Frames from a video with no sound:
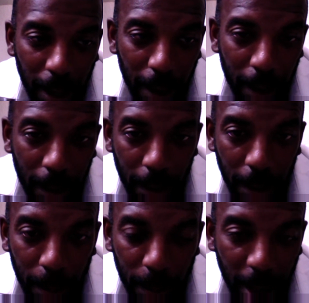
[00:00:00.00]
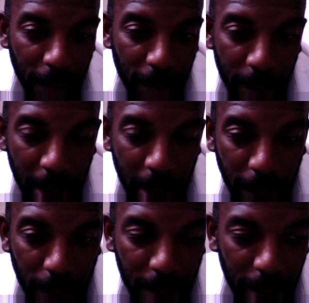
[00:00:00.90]
applied for
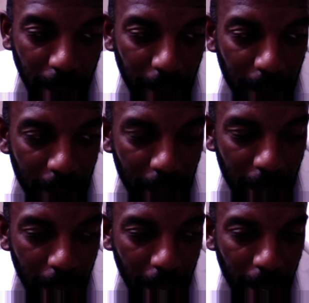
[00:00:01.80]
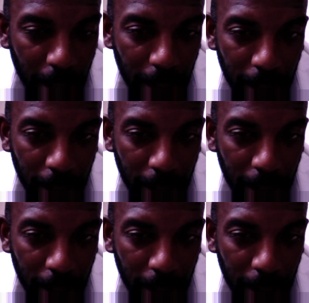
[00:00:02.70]
bankruptcy, and